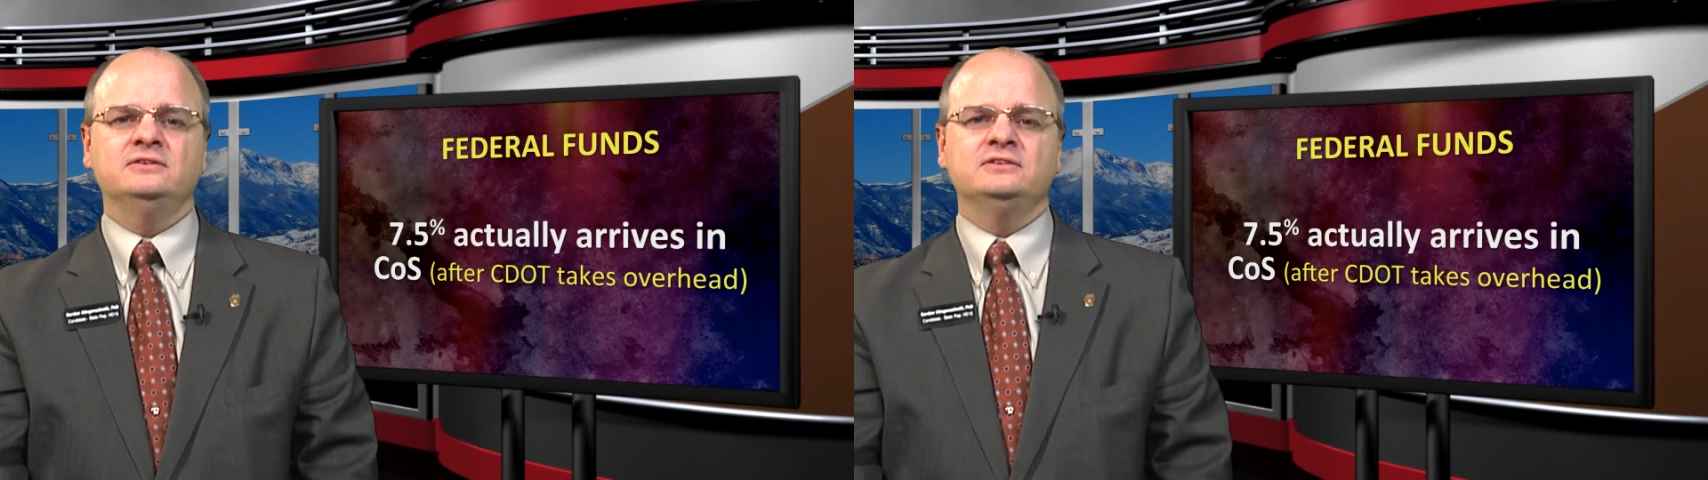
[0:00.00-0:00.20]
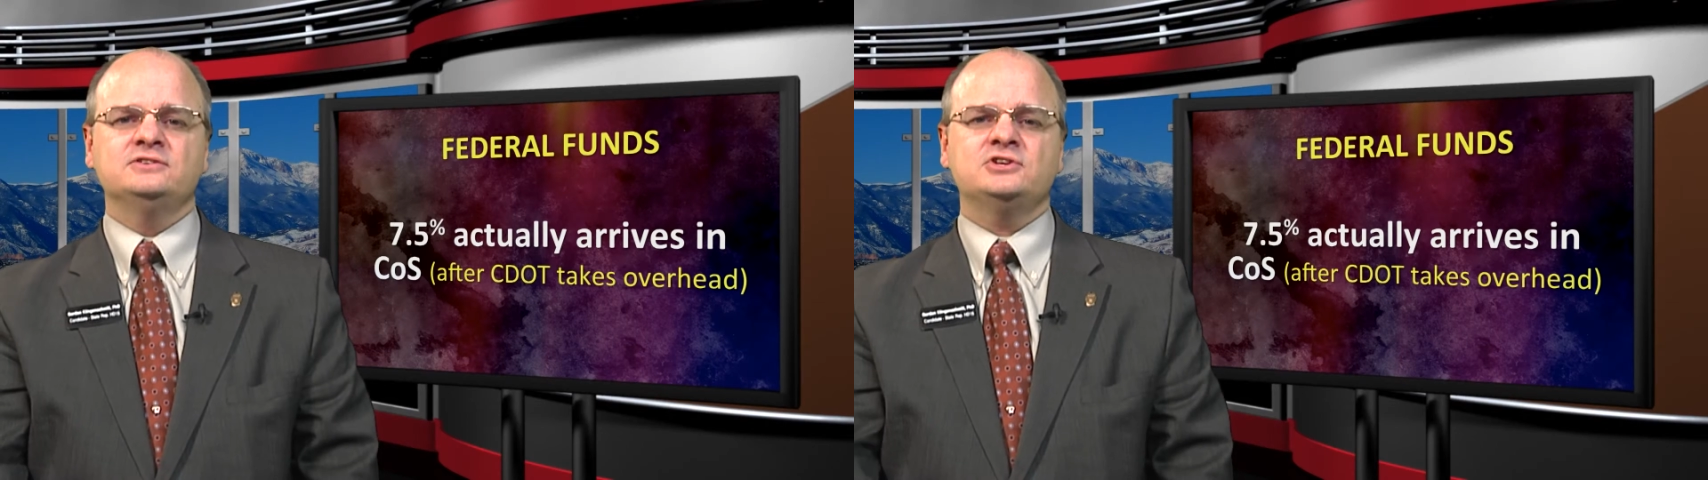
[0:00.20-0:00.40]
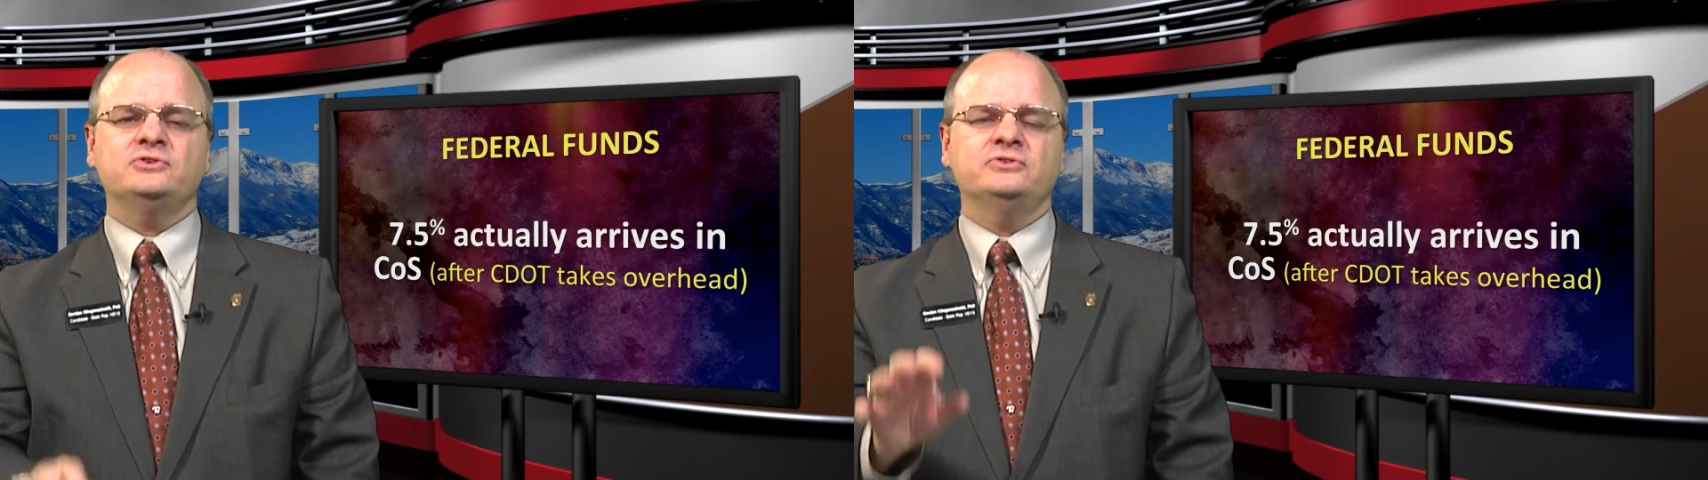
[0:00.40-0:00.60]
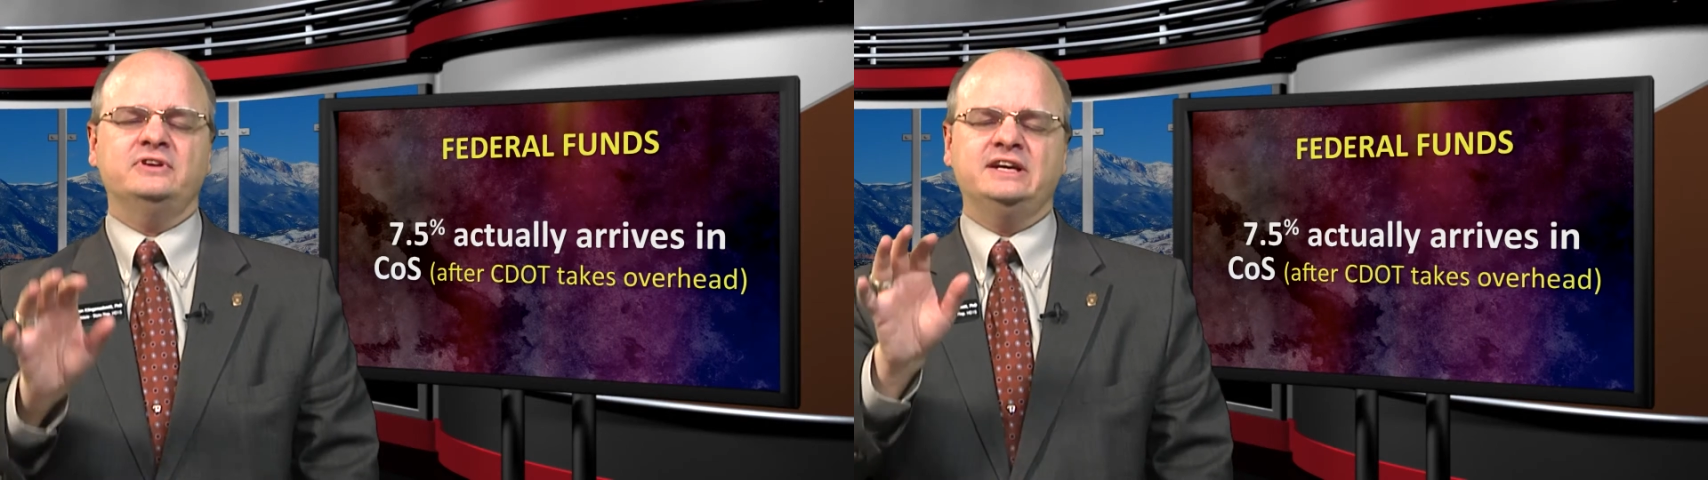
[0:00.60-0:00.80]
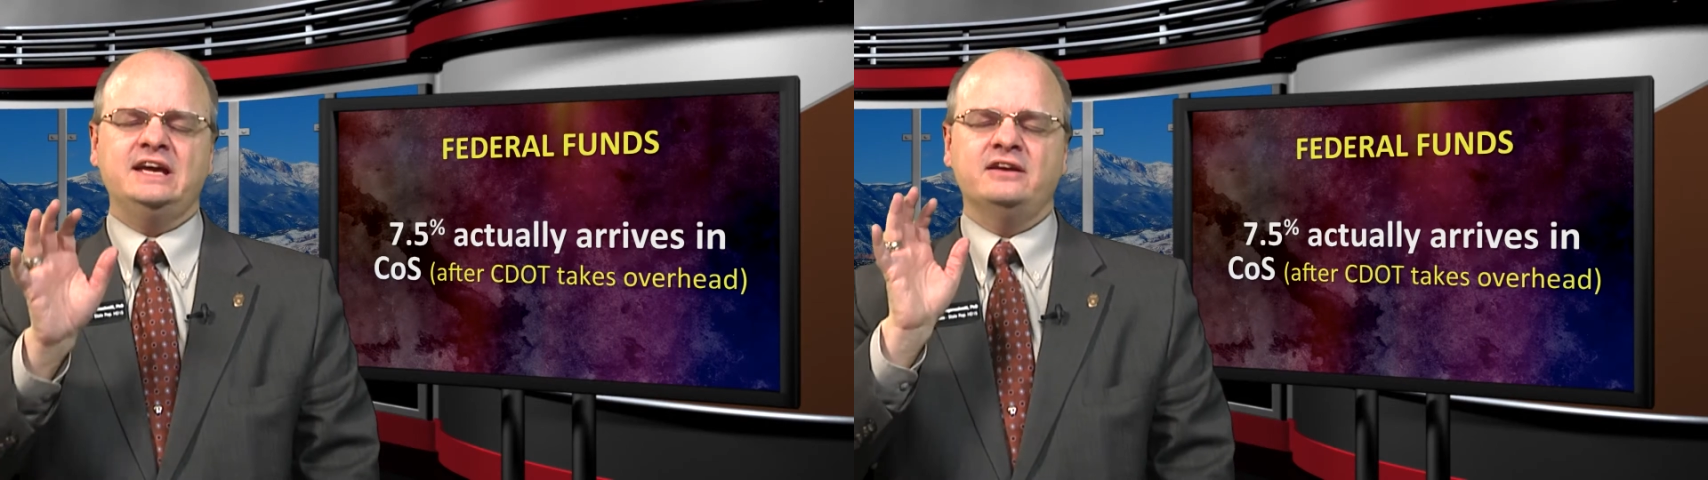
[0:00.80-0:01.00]
So
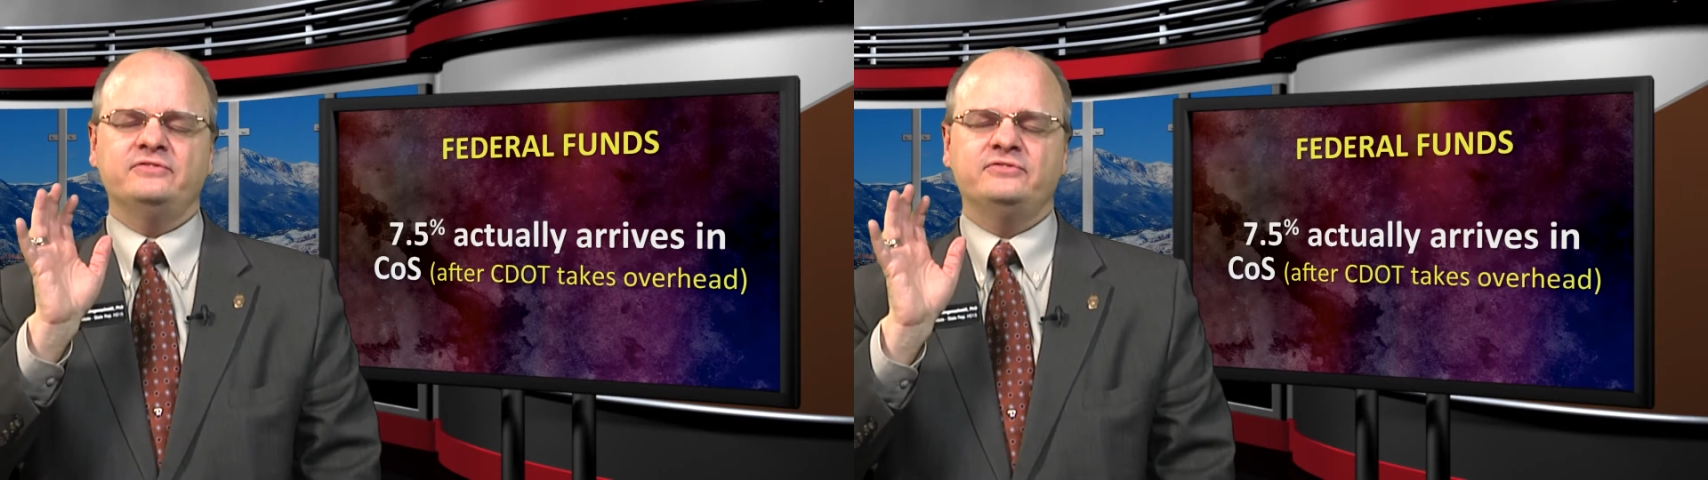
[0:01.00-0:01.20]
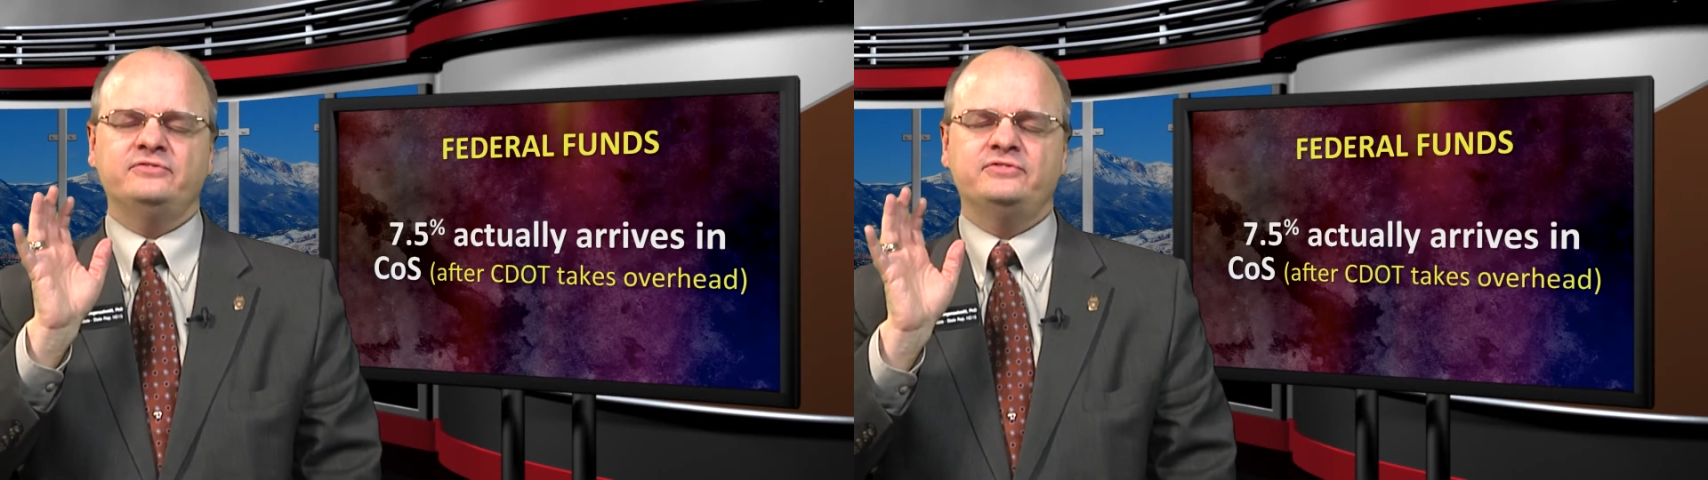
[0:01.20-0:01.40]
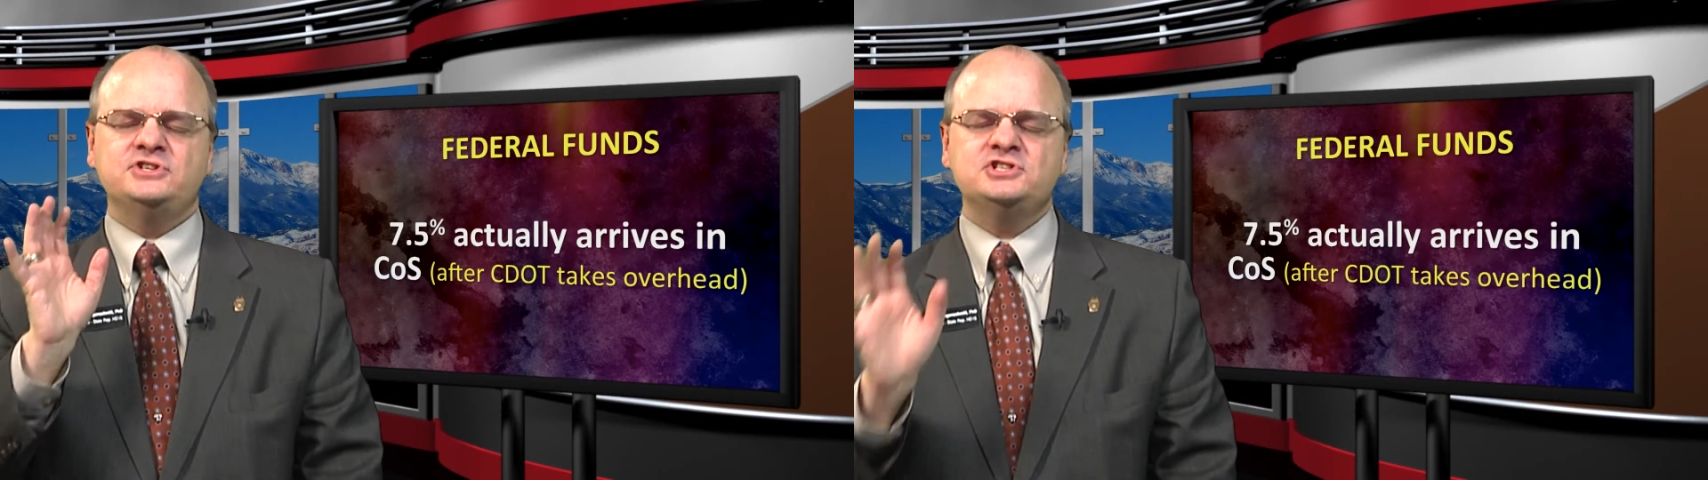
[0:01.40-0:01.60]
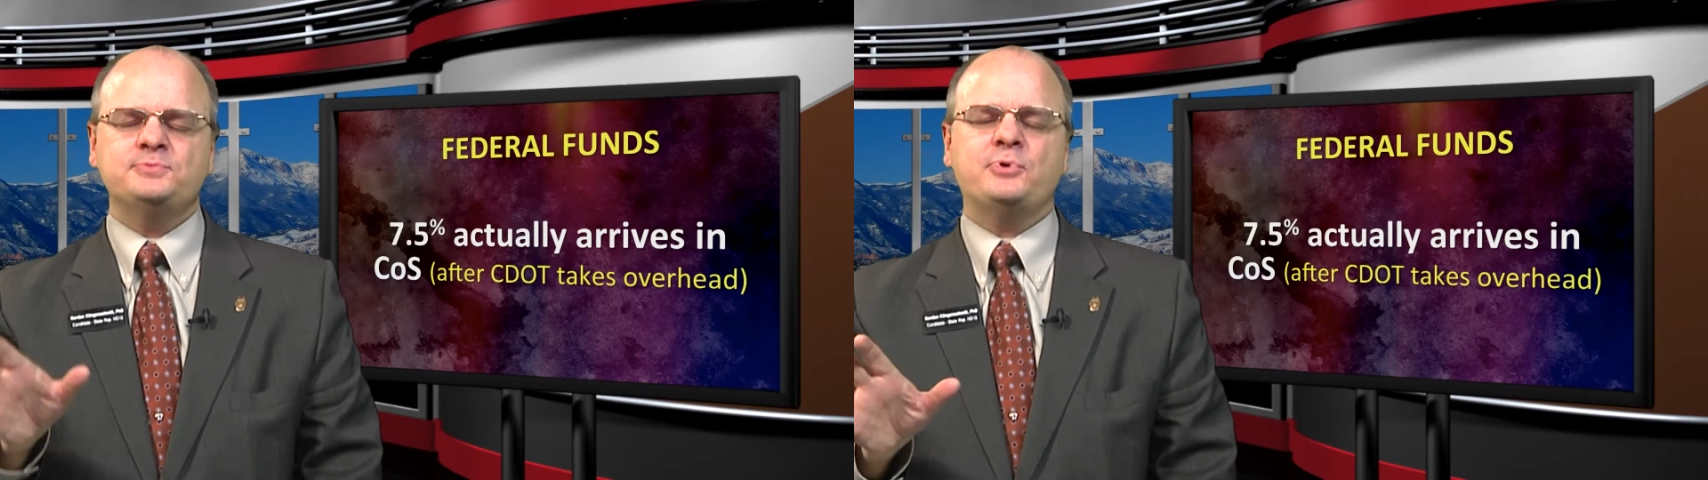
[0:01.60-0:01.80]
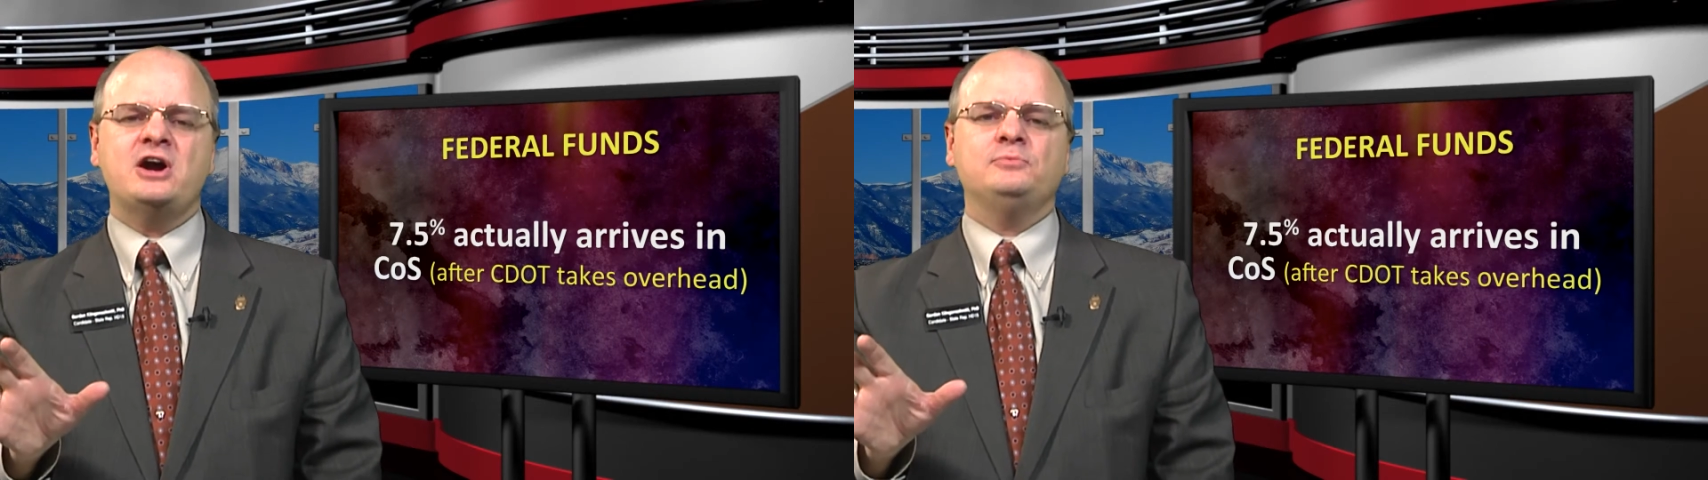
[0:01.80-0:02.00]
again, this is a
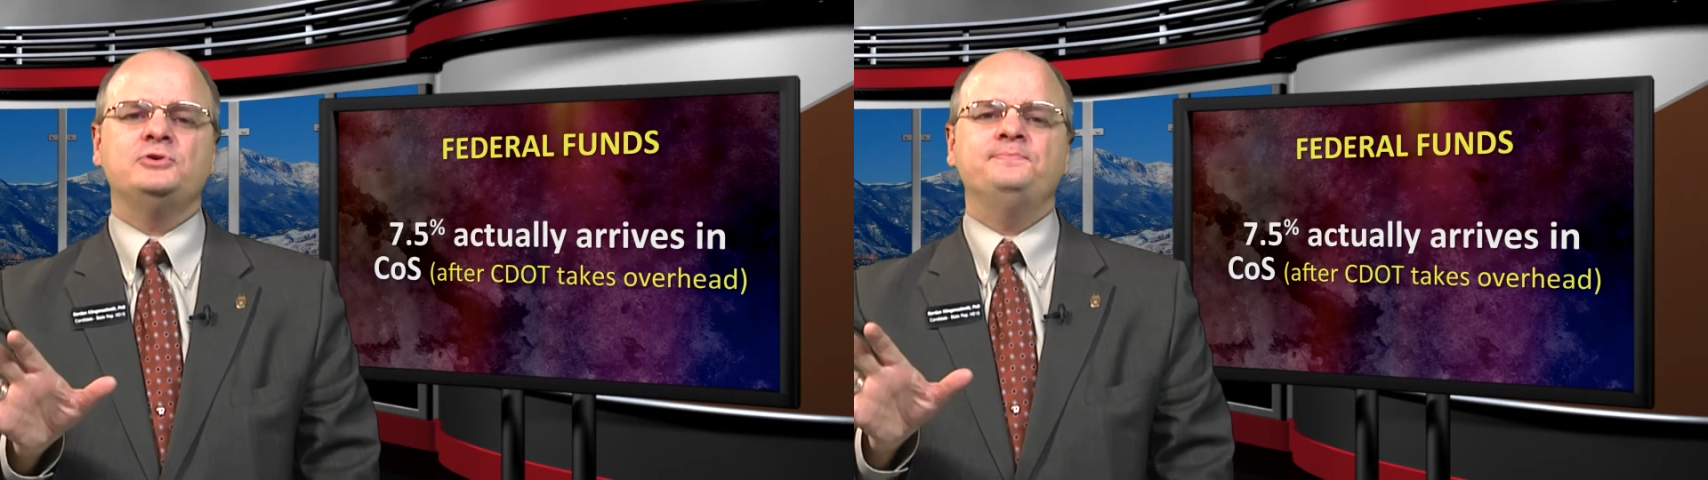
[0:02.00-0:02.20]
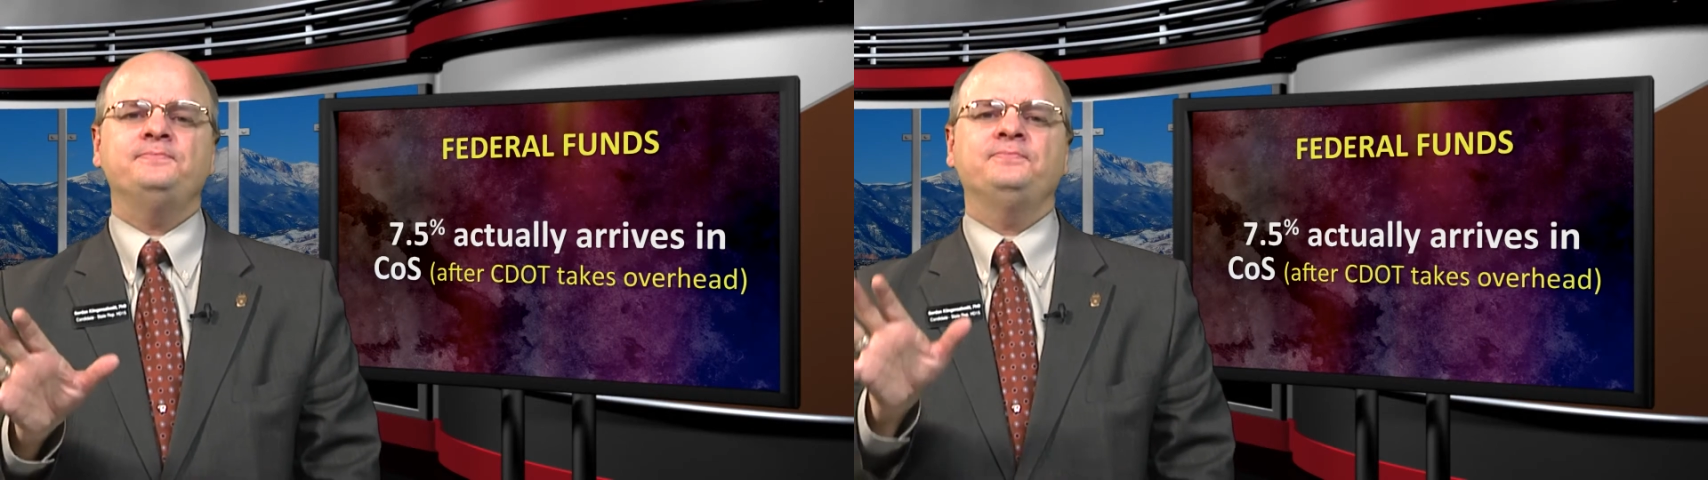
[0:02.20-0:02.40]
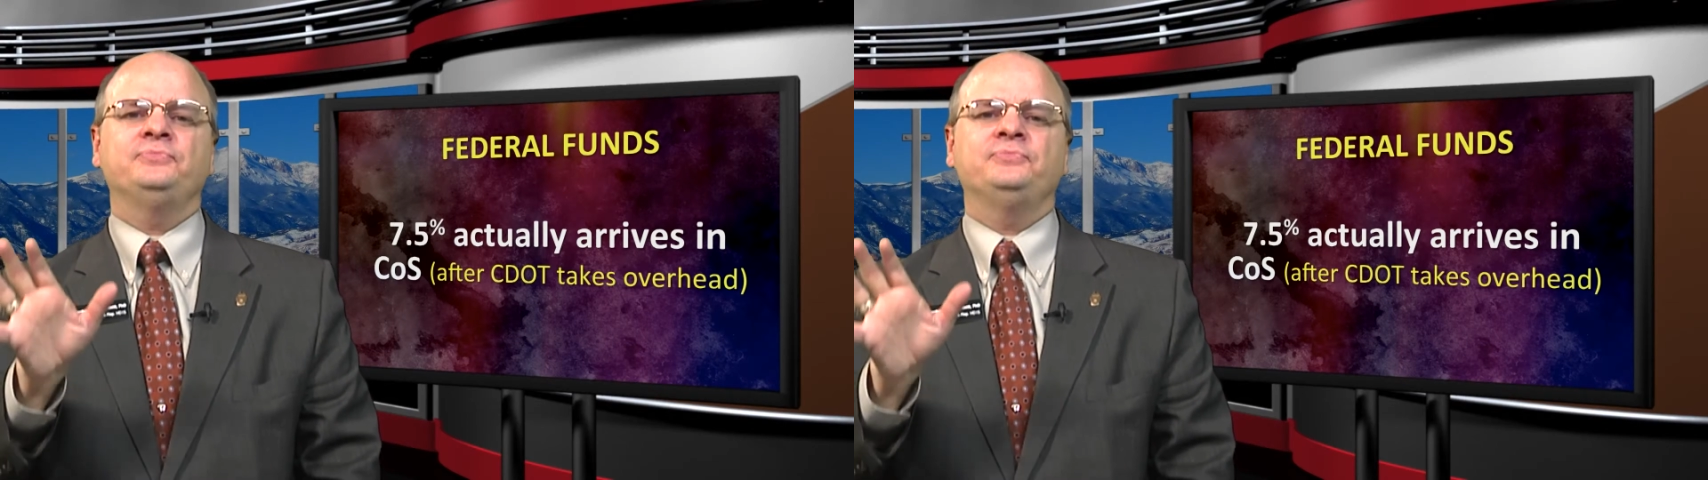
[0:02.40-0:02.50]
problem.